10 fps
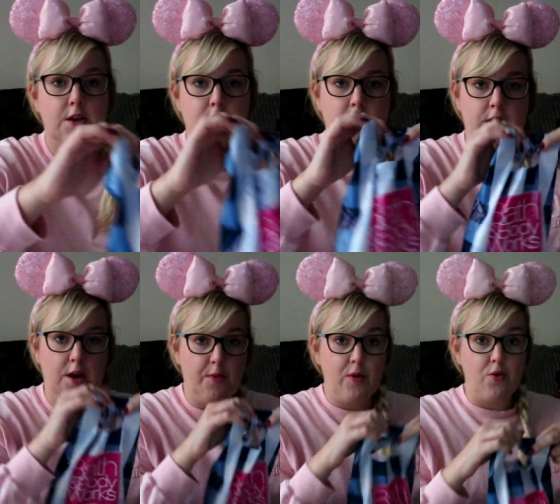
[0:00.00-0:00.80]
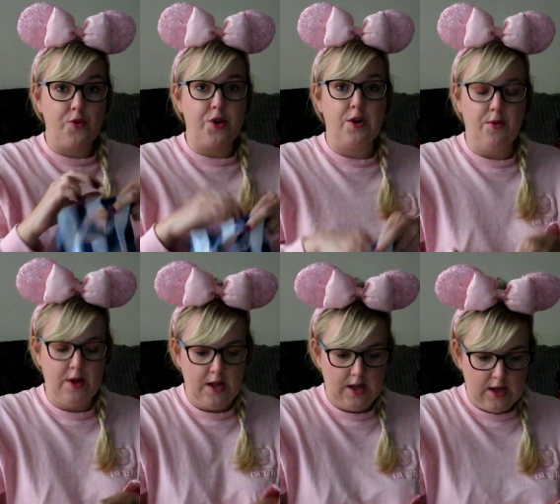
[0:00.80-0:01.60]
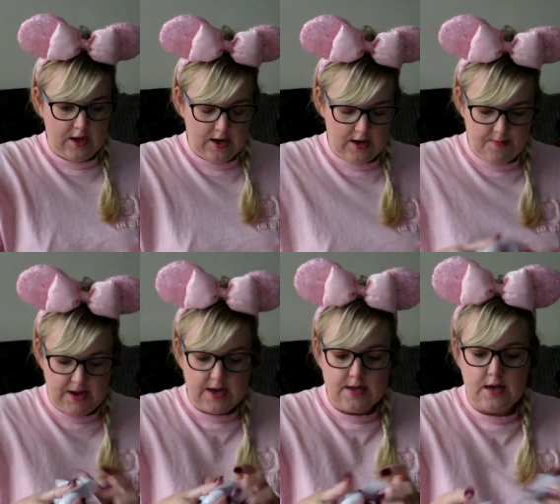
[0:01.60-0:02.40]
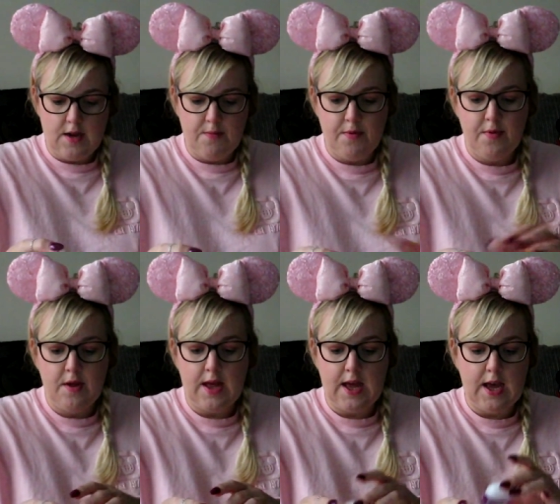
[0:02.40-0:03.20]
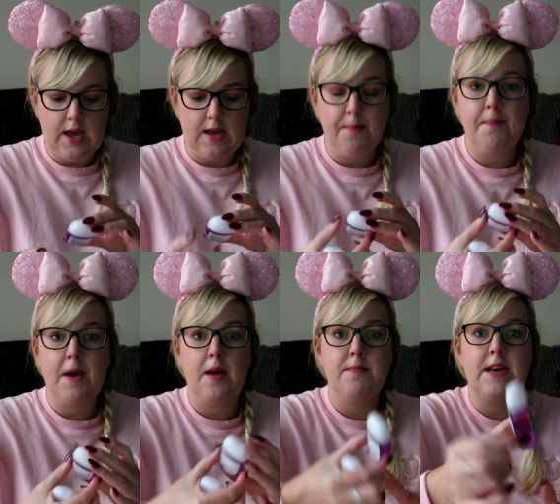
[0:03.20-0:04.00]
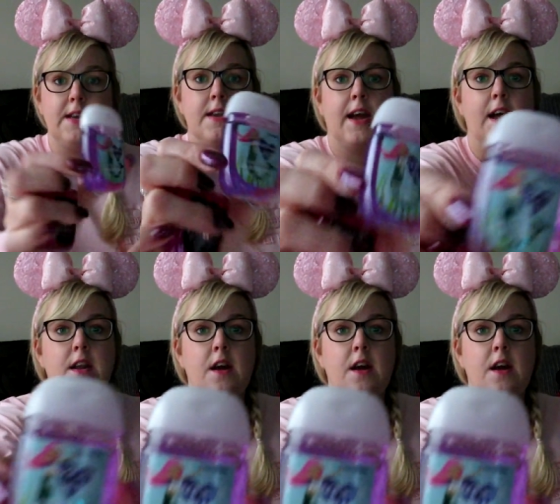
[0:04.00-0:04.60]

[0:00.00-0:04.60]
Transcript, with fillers: you do, like we all do and I picked up a Mermaid at